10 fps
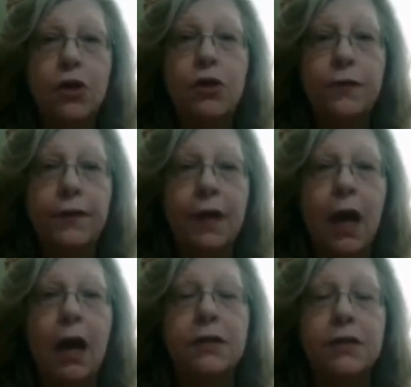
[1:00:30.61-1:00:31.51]
You've
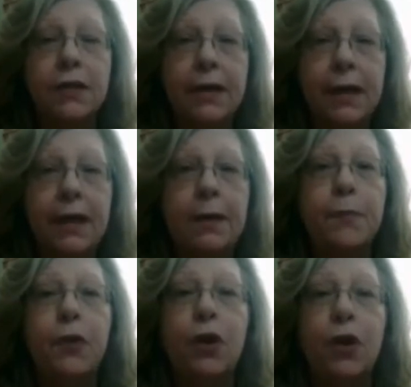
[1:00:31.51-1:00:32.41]
got to keep
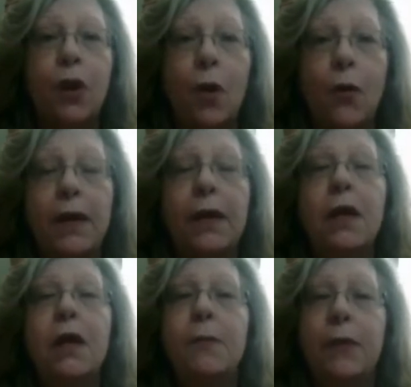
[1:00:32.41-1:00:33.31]
going.
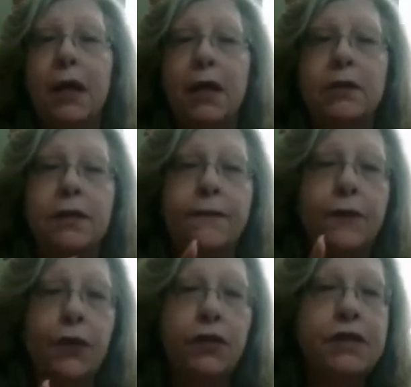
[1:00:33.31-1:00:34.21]
Because if
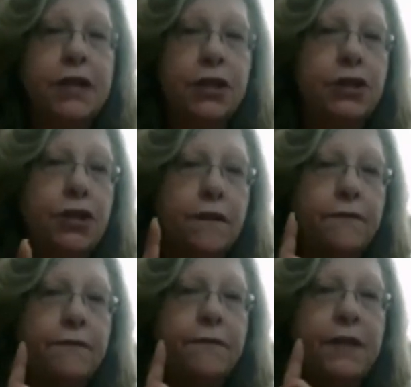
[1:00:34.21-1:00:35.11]
your tension
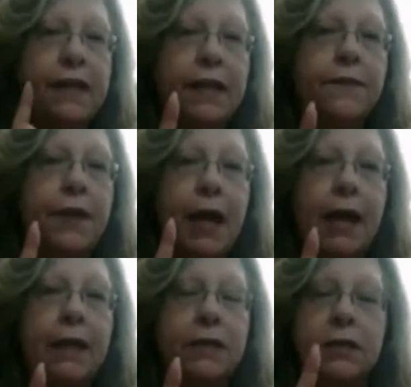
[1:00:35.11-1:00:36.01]

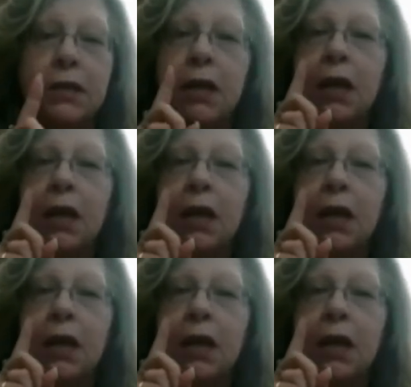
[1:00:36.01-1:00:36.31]
deviates